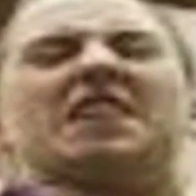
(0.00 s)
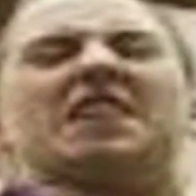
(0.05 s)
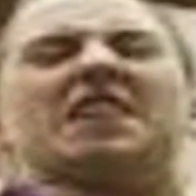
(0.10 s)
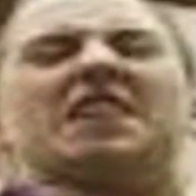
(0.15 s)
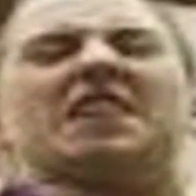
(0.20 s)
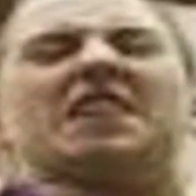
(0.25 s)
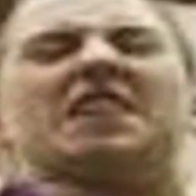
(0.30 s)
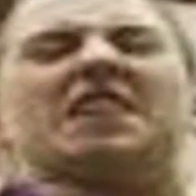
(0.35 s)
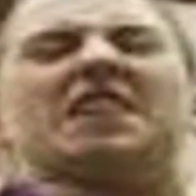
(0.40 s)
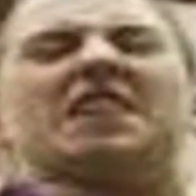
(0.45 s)
and we
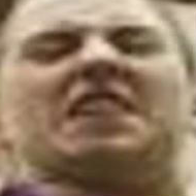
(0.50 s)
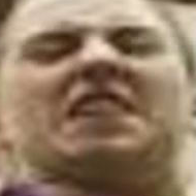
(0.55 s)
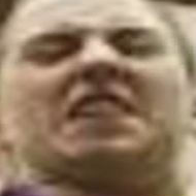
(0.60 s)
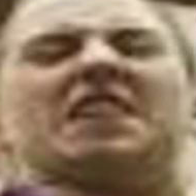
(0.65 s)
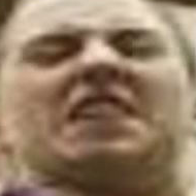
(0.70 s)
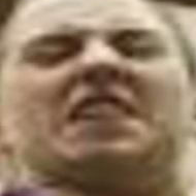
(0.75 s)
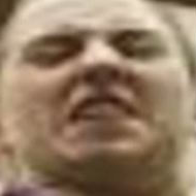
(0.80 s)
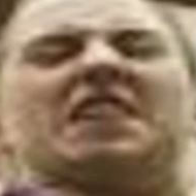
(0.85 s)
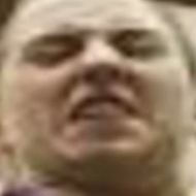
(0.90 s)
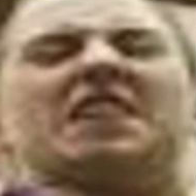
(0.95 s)
give so
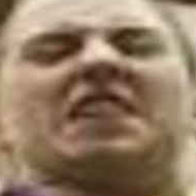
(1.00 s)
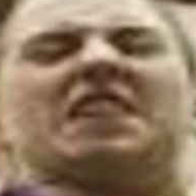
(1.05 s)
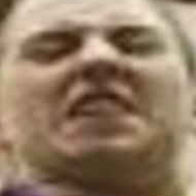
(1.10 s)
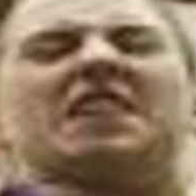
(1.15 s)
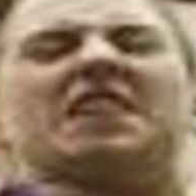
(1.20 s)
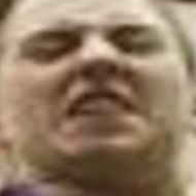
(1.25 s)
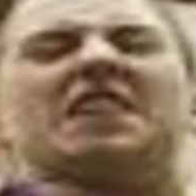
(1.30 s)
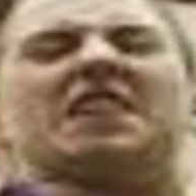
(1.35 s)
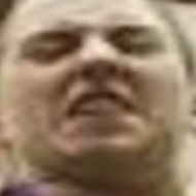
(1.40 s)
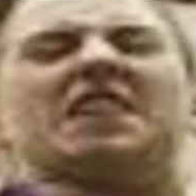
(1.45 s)
much more
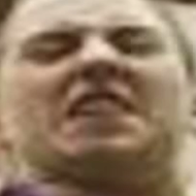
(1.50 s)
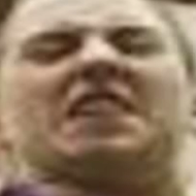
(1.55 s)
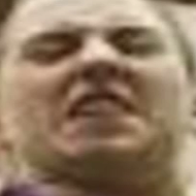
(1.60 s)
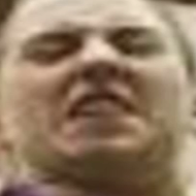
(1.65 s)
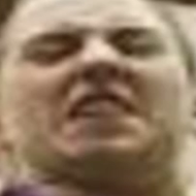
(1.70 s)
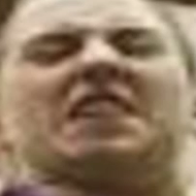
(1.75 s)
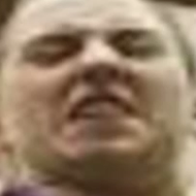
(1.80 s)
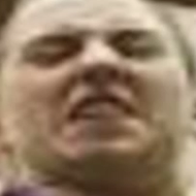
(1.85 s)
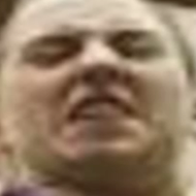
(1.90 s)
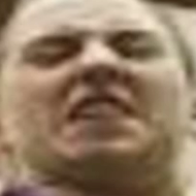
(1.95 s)
effort
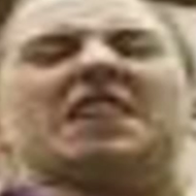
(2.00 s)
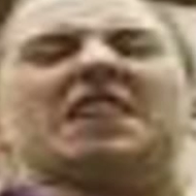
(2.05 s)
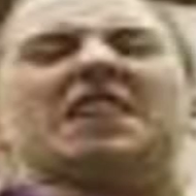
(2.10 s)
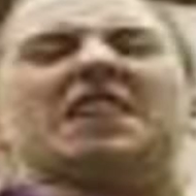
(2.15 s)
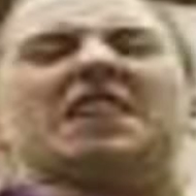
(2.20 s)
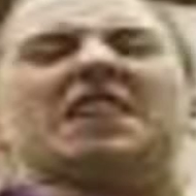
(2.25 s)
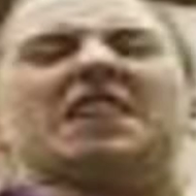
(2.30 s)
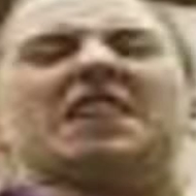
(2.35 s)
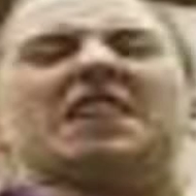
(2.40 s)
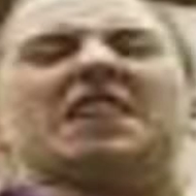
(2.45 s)
into
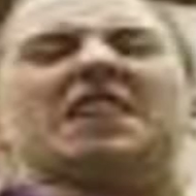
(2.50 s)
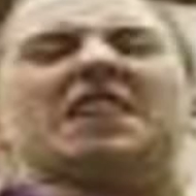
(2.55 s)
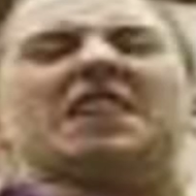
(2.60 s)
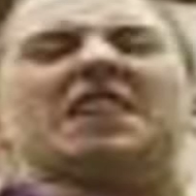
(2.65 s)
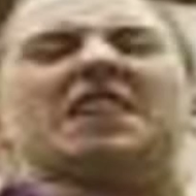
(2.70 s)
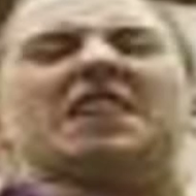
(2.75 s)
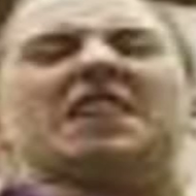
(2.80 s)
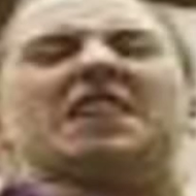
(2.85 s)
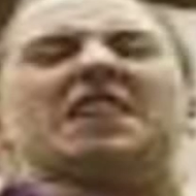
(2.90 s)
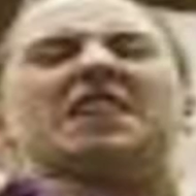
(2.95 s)
achieving what lies
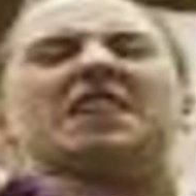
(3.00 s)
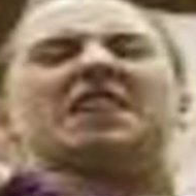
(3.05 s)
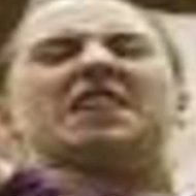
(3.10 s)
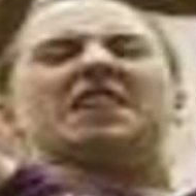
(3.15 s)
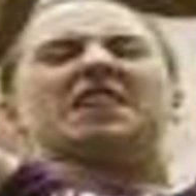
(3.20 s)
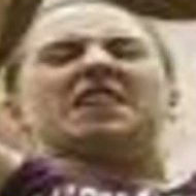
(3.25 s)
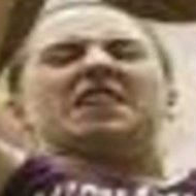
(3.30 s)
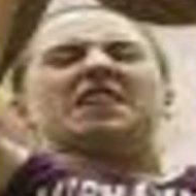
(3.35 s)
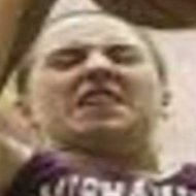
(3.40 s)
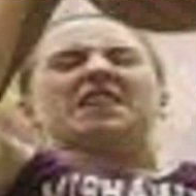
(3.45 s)
ahead.
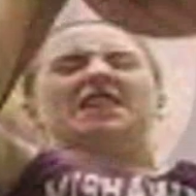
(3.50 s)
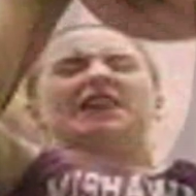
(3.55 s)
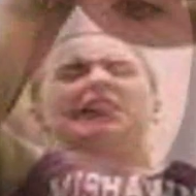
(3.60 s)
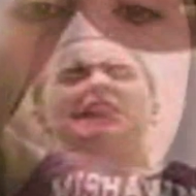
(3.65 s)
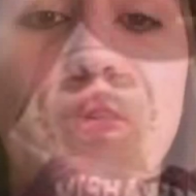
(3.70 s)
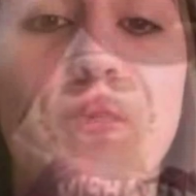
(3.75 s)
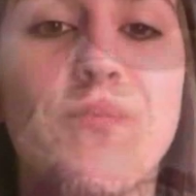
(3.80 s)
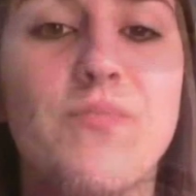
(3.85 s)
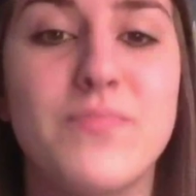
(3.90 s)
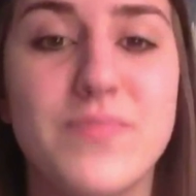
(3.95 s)

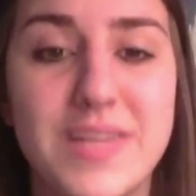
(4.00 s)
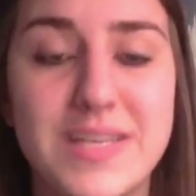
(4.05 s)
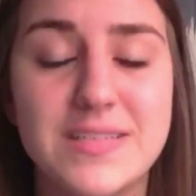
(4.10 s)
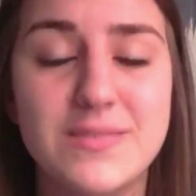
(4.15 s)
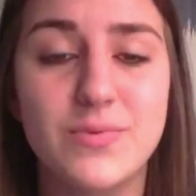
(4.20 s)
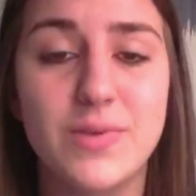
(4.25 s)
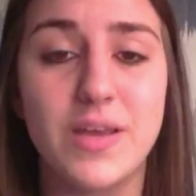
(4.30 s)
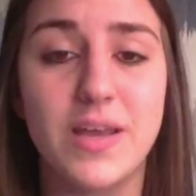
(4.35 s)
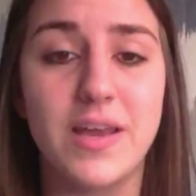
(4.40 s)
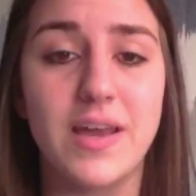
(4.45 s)
So this
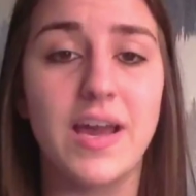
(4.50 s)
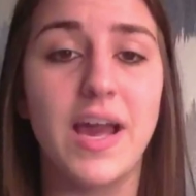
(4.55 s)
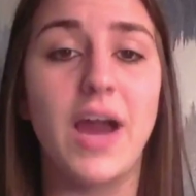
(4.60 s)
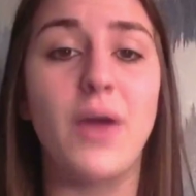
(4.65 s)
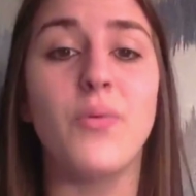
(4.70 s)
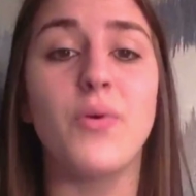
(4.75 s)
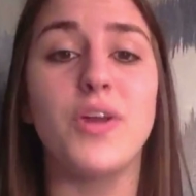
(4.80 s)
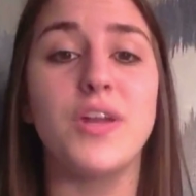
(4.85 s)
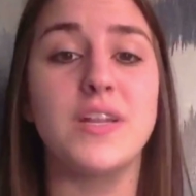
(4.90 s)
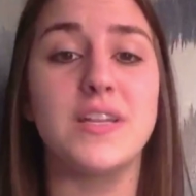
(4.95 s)
week, I
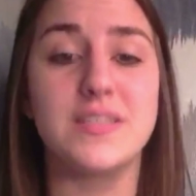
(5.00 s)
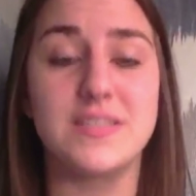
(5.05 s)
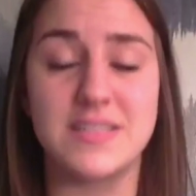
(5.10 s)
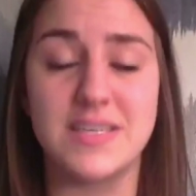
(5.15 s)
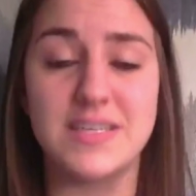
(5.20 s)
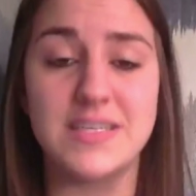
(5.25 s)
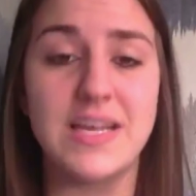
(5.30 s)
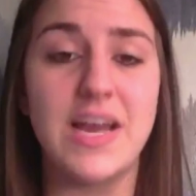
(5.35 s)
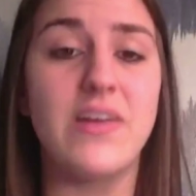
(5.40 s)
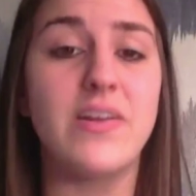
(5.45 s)
want you to
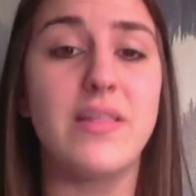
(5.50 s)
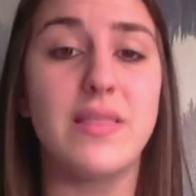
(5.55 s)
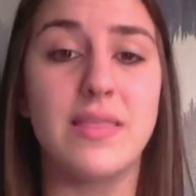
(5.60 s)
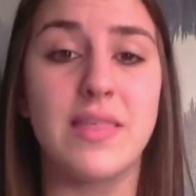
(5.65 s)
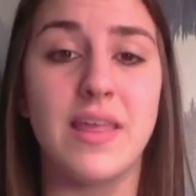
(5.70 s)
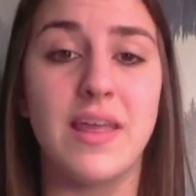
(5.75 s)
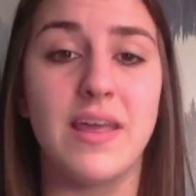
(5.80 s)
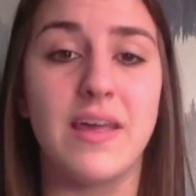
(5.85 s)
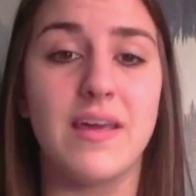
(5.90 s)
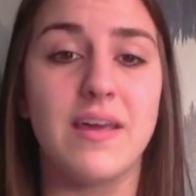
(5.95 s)
sit down and
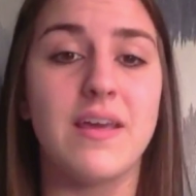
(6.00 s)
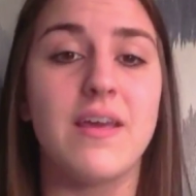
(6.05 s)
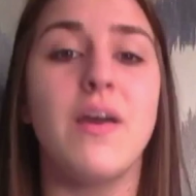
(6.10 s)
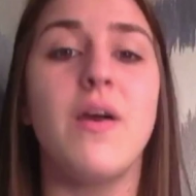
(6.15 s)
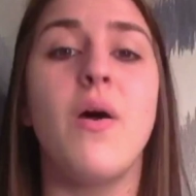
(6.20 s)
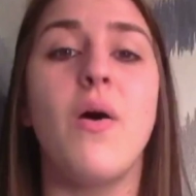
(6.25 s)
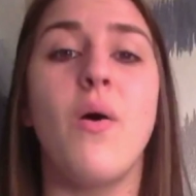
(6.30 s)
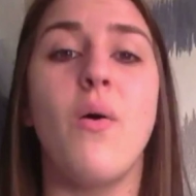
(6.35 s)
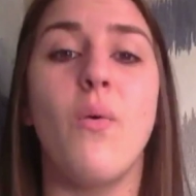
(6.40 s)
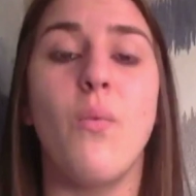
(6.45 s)
think,
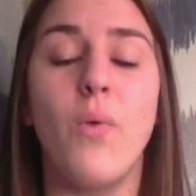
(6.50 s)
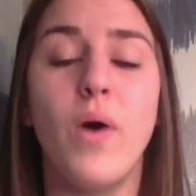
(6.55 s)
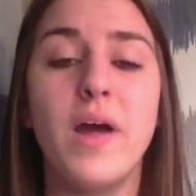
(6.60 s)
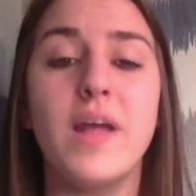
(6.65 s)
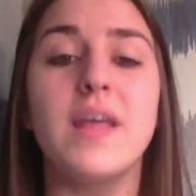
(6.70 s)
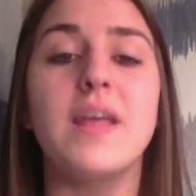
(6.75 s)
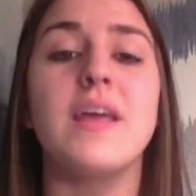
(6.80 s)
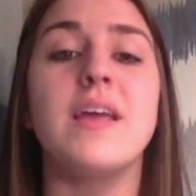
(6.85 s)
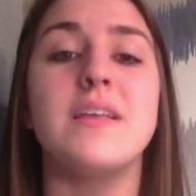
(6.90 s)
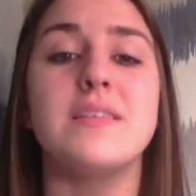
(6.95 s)

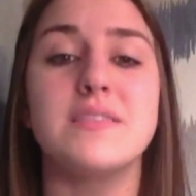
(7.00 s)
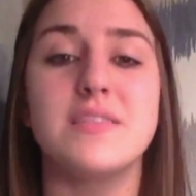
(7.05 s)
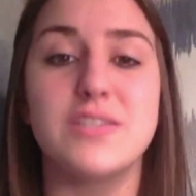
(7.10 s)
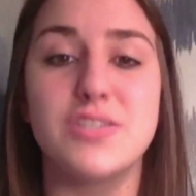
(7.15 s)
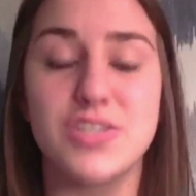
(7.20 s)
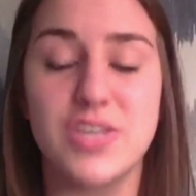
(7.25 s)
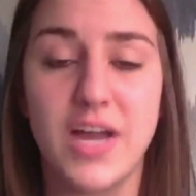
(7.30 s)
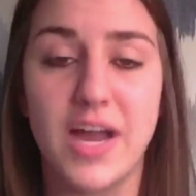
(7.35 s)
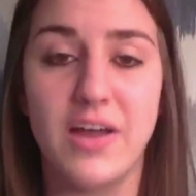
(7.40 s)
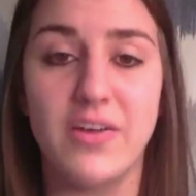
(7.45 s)
what is the
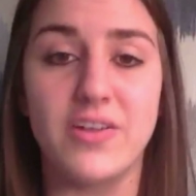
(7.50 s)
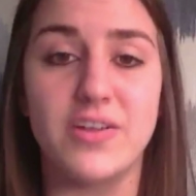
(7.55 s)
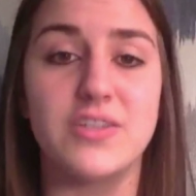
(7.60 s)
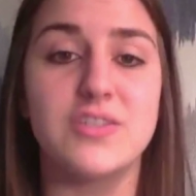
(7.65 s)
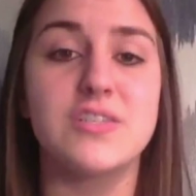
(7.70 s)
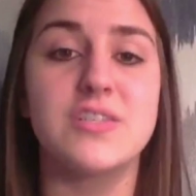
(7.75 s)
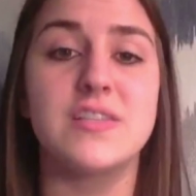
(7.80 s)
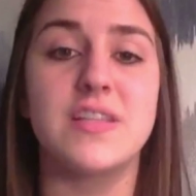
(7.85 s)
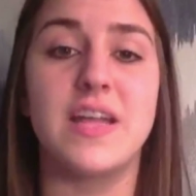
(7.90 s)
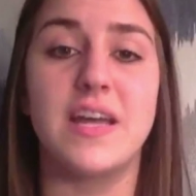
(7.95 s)

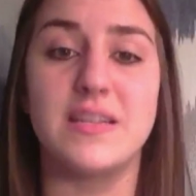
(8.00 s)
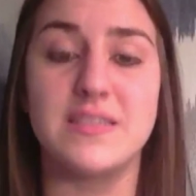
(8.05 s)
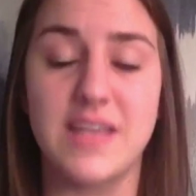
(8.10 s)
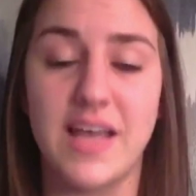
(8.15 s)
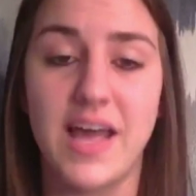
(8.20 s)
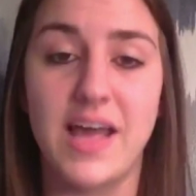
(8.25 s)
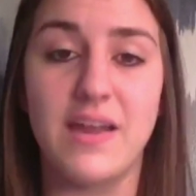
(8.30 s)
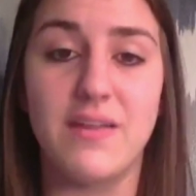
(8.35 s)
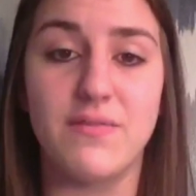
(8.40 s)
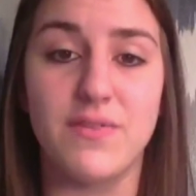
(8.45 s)
challenge that is
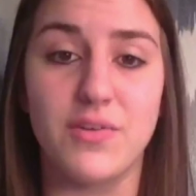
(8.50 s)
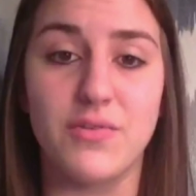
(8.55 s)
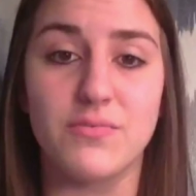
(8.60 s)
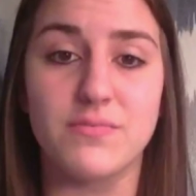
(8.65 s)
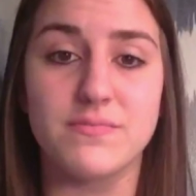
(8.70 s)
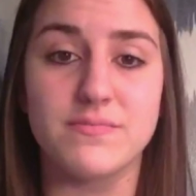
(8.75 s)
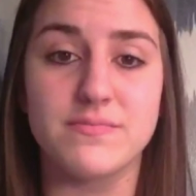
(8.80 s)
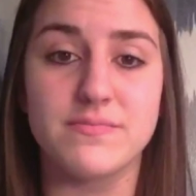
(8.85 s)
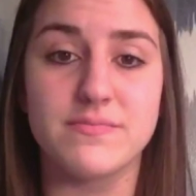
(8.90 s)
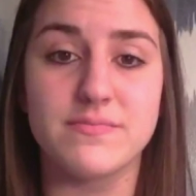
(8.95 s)
ahead of you?
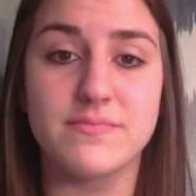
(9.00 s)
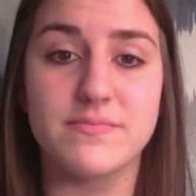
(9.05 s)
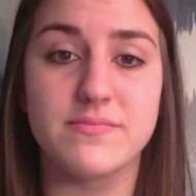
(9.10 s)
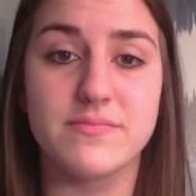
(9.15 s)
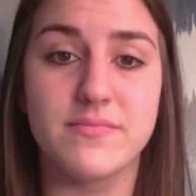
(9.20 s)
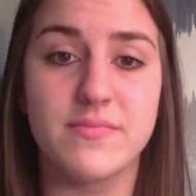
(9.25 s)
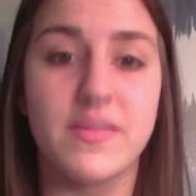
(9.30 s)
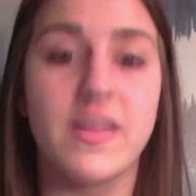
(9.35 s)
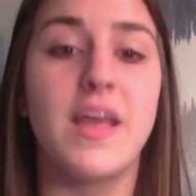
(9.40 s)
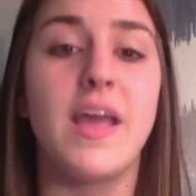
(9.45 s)

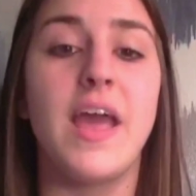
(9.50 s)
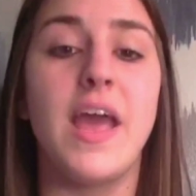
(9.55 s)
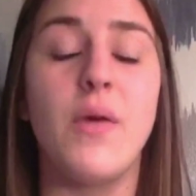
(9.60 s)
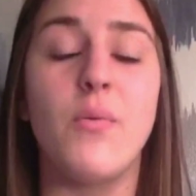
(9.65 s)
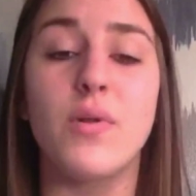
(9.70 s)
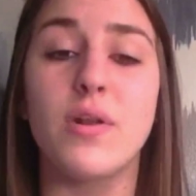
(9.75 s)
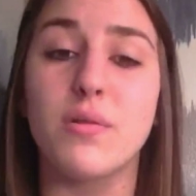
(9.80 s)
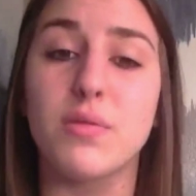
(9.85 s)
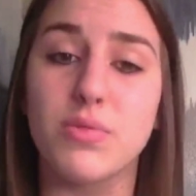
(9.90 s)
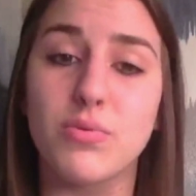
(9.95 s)
And
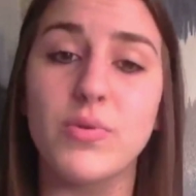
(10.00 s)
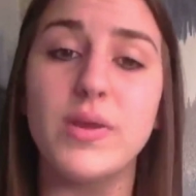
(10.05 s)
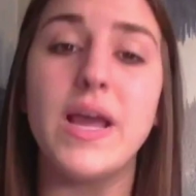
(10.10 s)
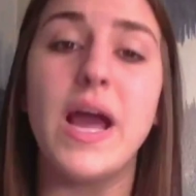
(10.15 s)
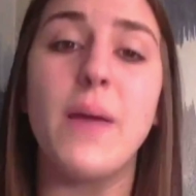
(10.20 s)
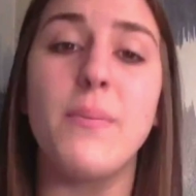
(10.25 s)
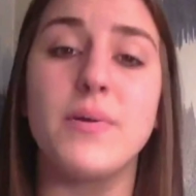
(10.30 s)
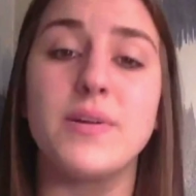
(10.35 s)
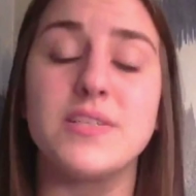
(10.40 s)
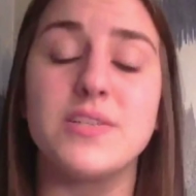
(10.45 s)
what are three
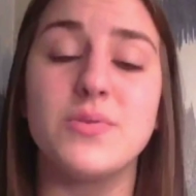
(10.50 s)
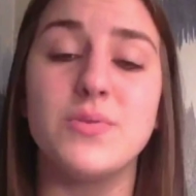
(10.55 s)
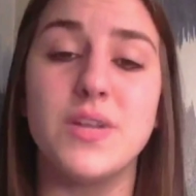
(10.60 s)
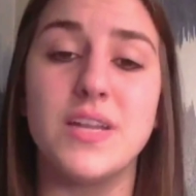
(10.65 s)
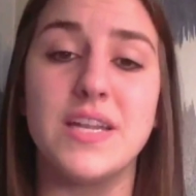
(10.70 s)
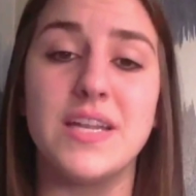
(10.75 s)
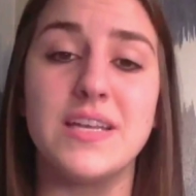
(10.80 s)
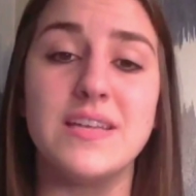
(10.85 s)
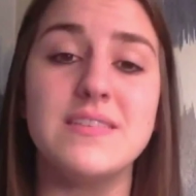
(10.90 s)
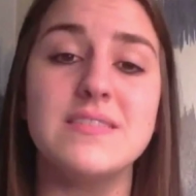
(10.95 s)

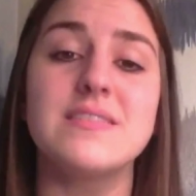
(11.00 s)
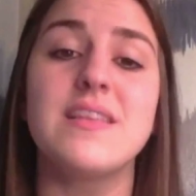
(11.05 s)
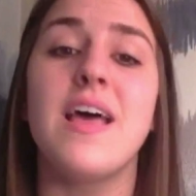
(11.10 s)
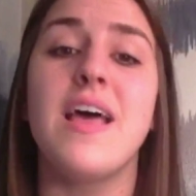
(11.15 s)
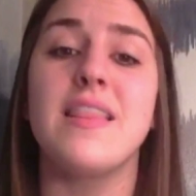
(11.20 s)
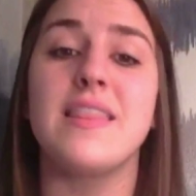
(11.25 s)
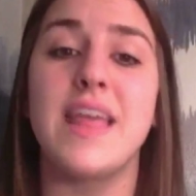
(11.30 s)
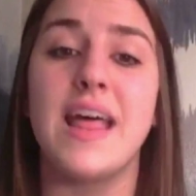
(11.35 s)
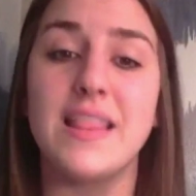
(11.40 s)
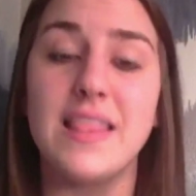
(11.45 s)
opportunities
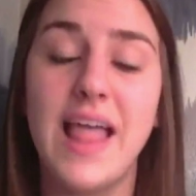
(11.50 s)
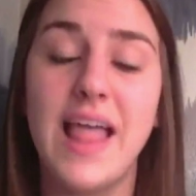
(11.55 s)
that